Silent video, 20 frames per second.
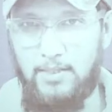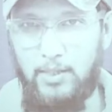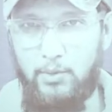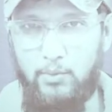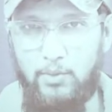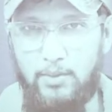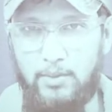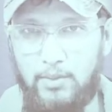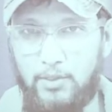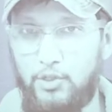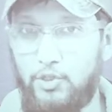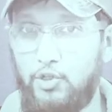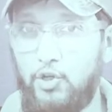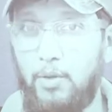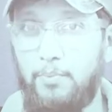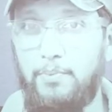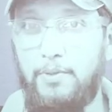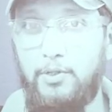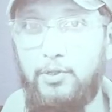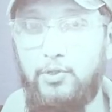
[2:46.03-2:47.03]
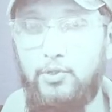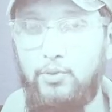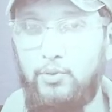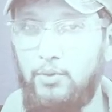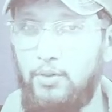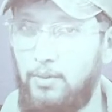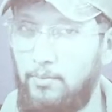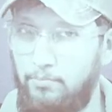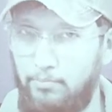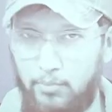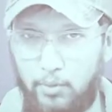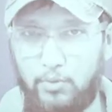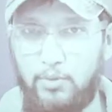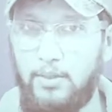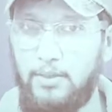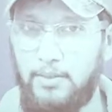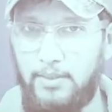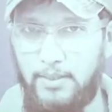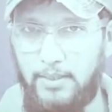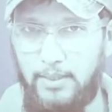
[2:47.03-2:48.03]
slogan, shop kichu
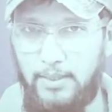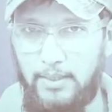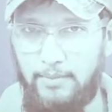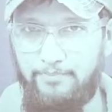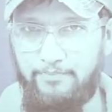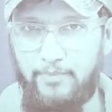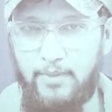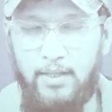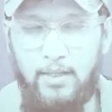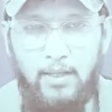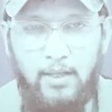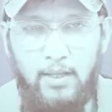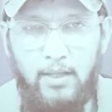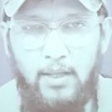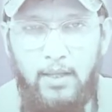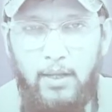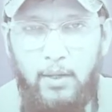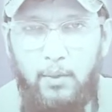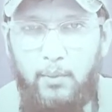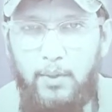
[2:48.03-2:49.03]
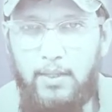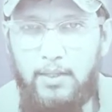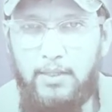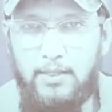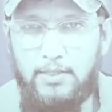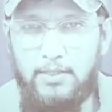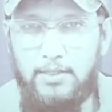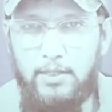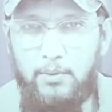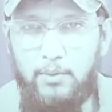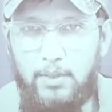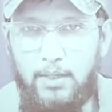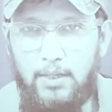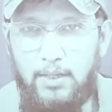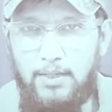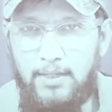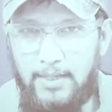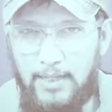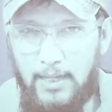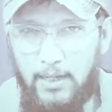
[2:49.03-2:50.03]
bodle dite nei. Well, so
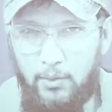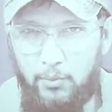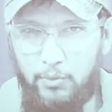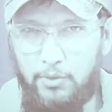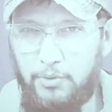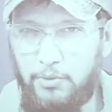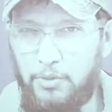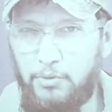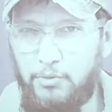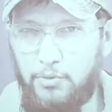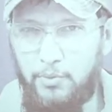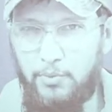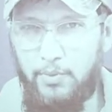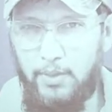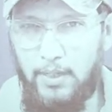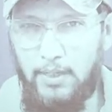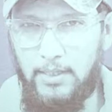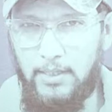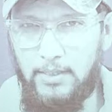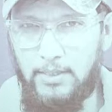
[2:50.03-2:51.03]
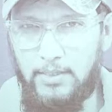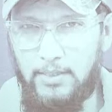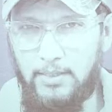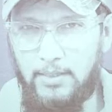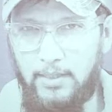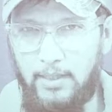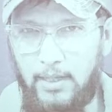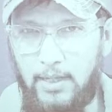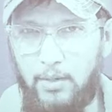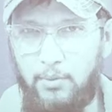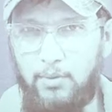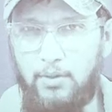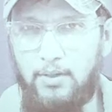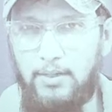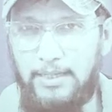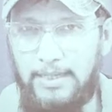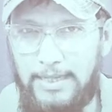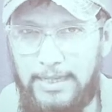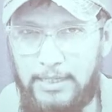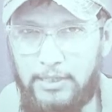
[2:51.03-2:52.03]
now we're going to write our
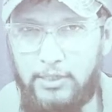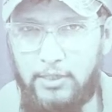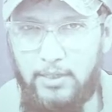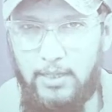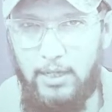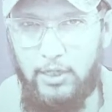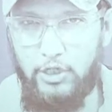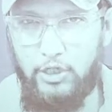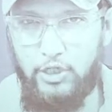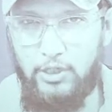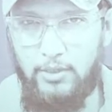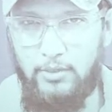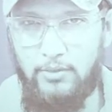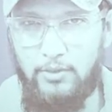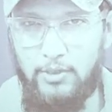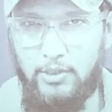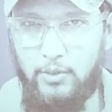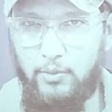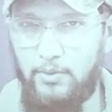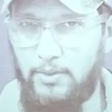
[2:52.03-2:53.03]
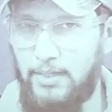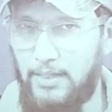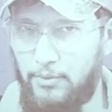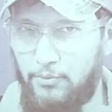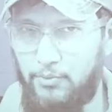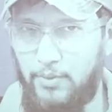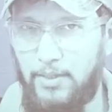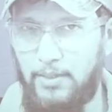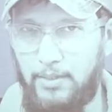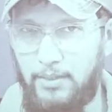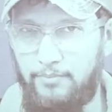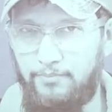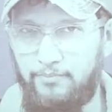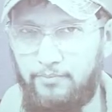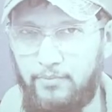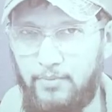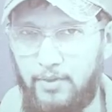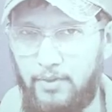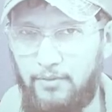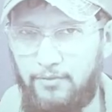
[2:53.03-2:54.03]
introduction. So get ready.
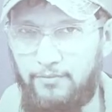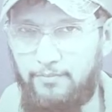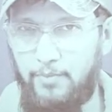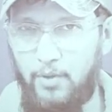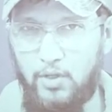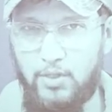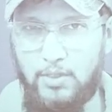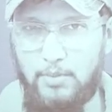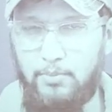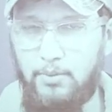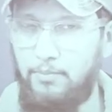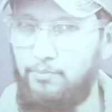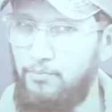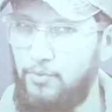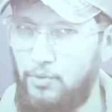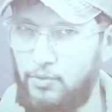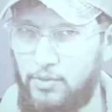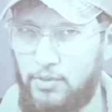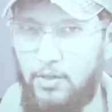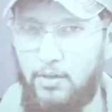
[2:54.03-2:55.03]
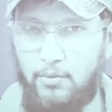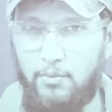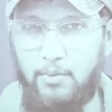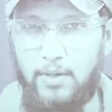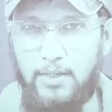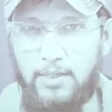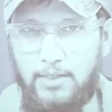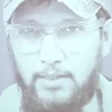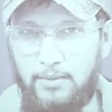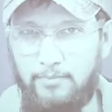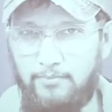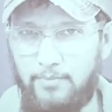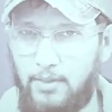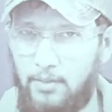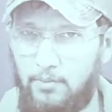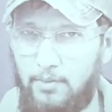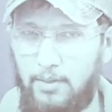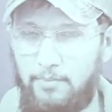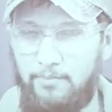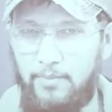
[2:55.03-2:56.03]
If possible, you start writing,
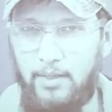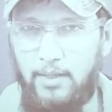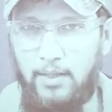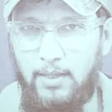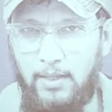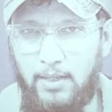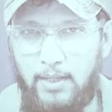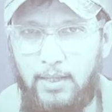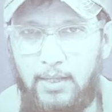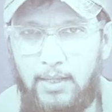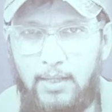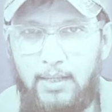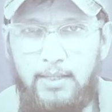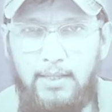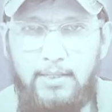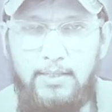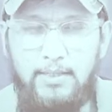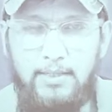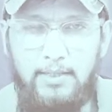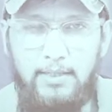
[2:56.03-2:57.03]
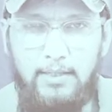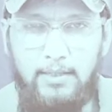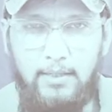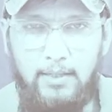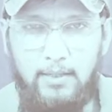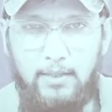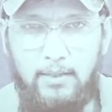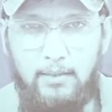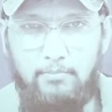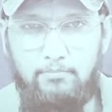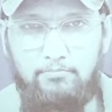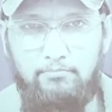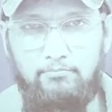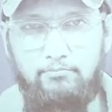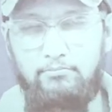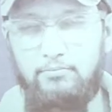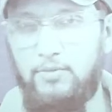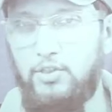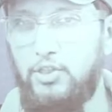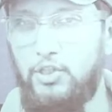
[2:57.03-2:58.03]
all right? Let's see,
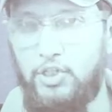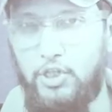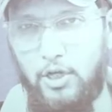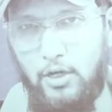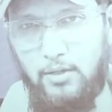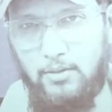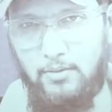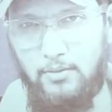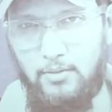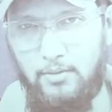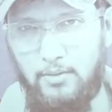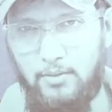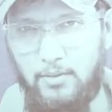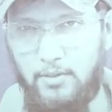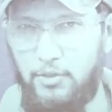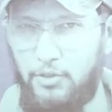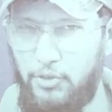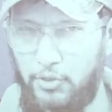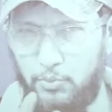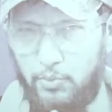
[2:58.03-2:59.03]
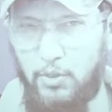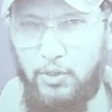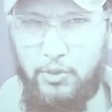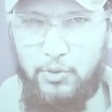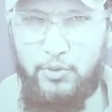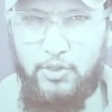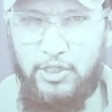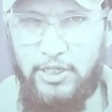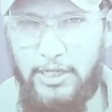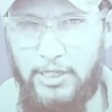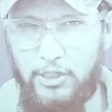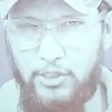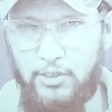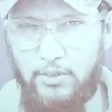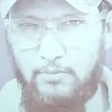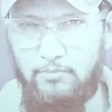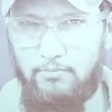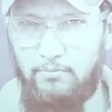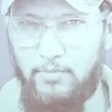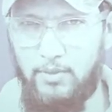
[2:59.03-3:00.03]
the chart. Do you want to change
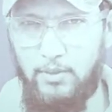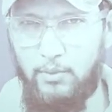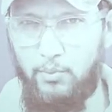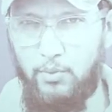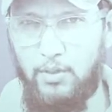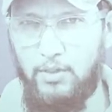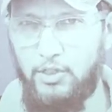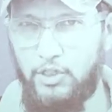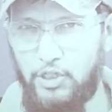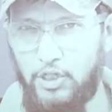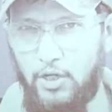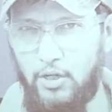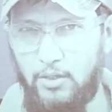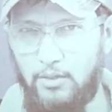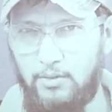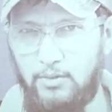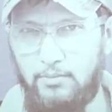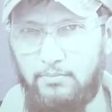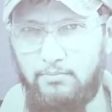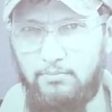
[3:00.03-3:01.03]
it, the word chart?